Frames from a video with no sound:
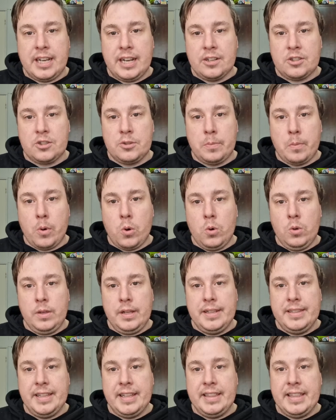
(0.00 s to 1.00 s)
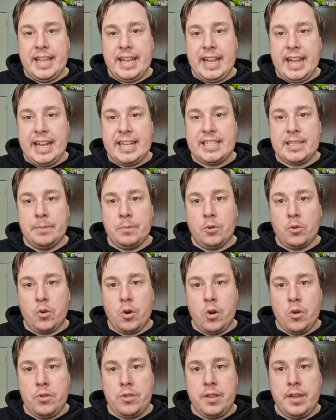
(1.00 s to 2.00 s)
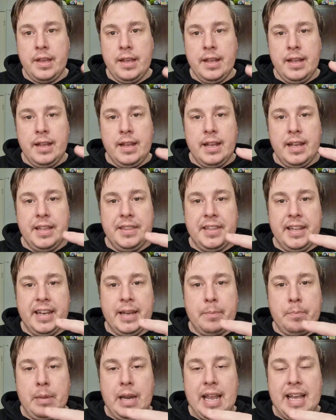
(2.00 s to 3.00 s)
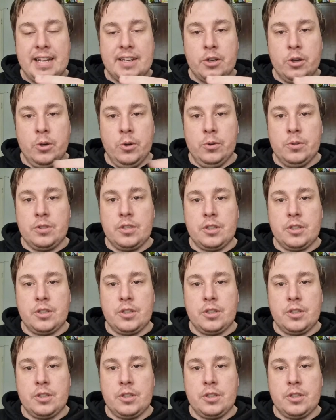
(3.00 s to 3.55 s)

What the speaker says: out small and then they get some growth and then it plateaus.